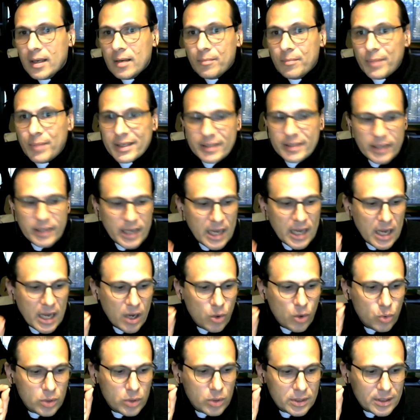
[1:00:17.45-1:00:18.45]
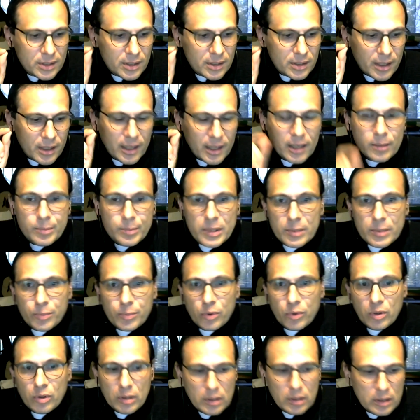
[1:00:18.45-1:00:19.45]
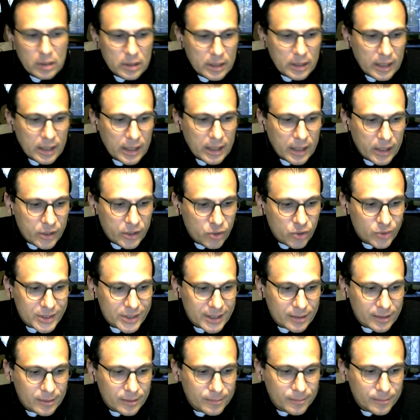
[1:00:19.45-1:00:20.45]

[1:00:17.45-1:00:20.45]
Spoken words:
but in how people use it.